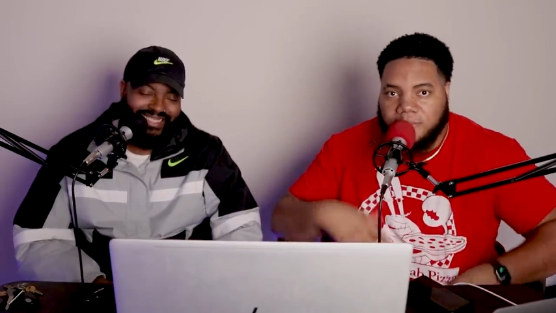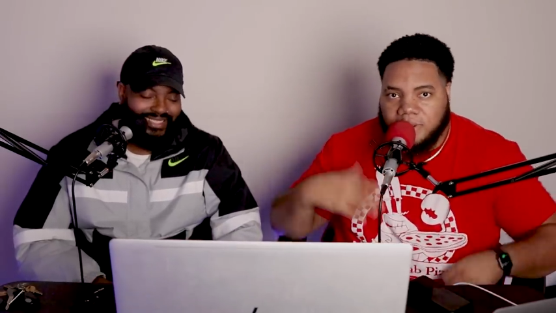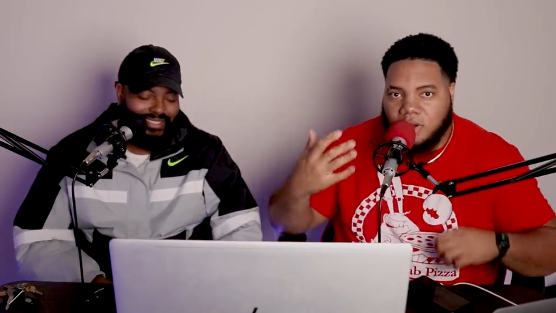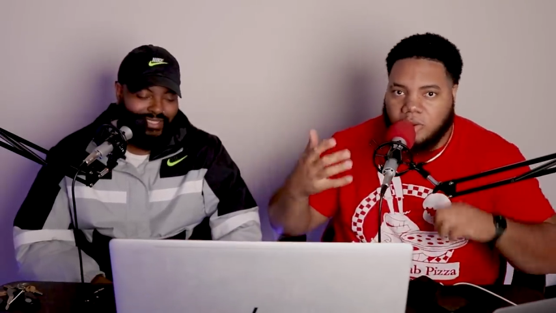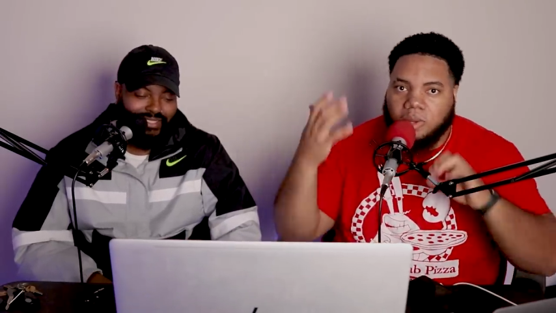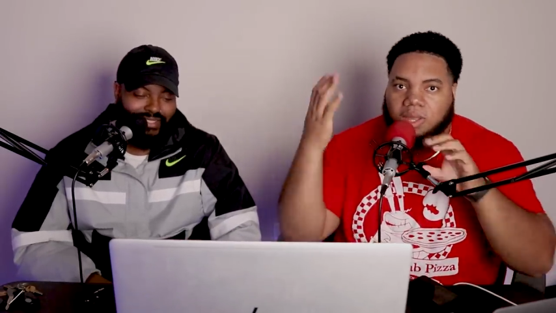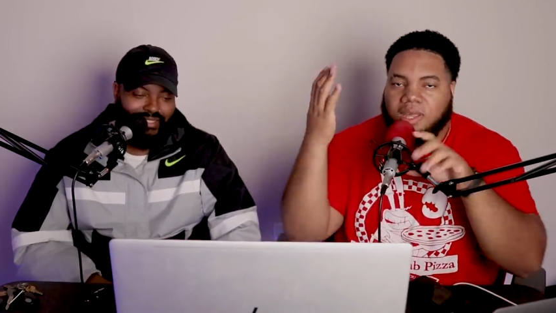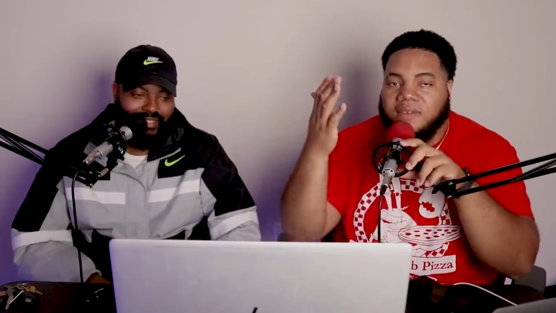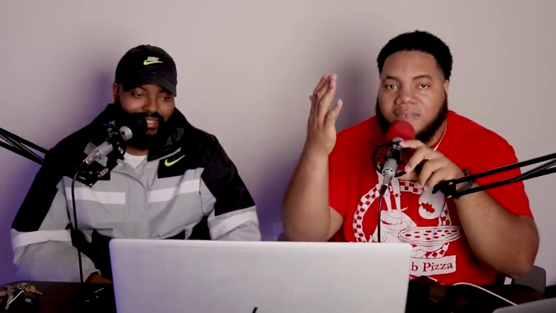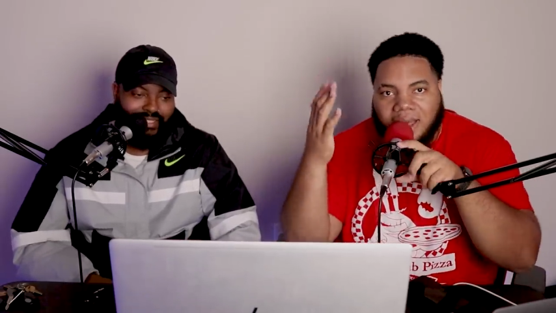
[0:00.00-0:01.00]
Speaker 1: Let me know
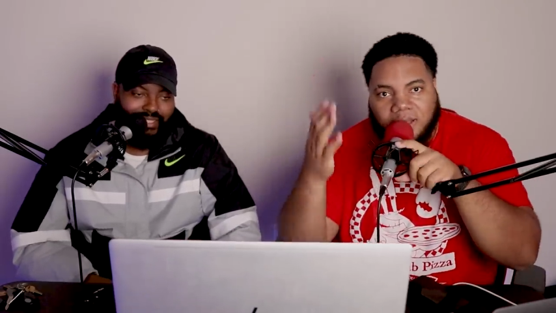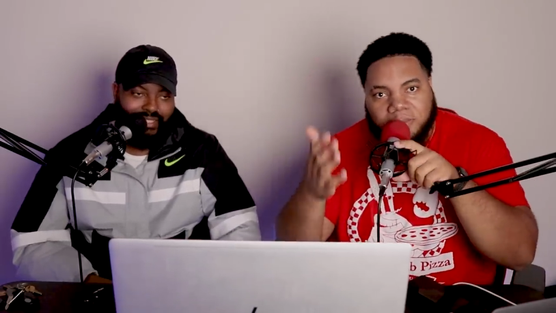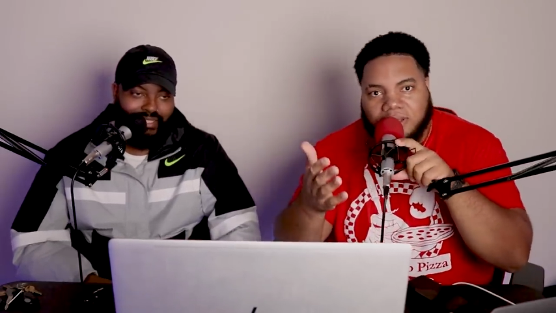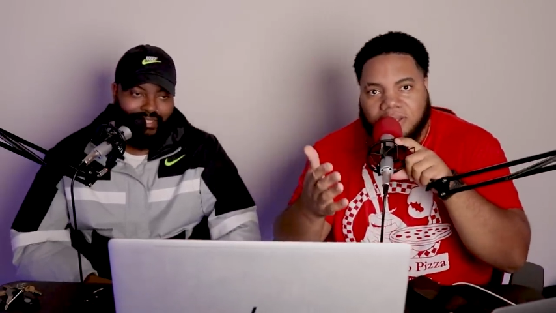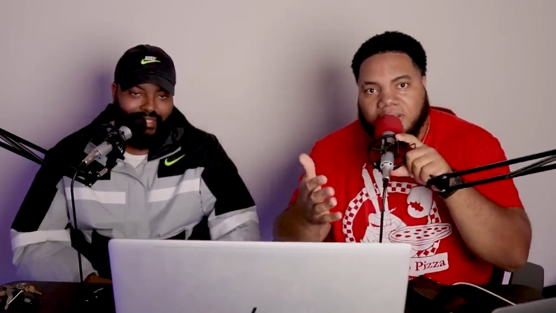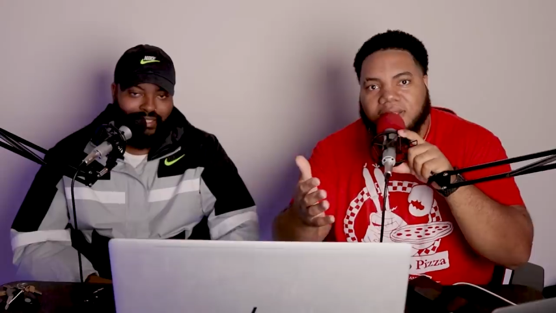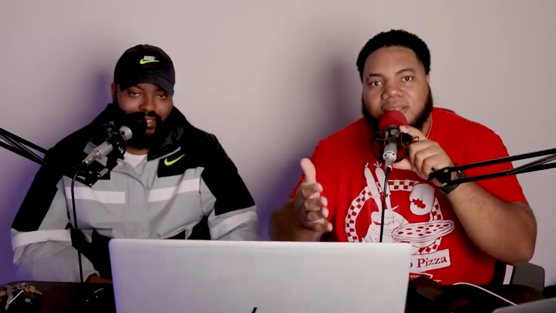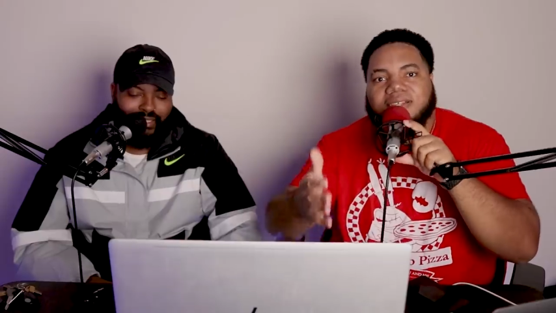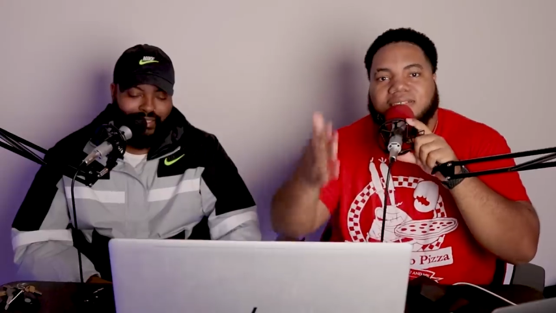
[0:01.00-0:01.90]
if y'all a plug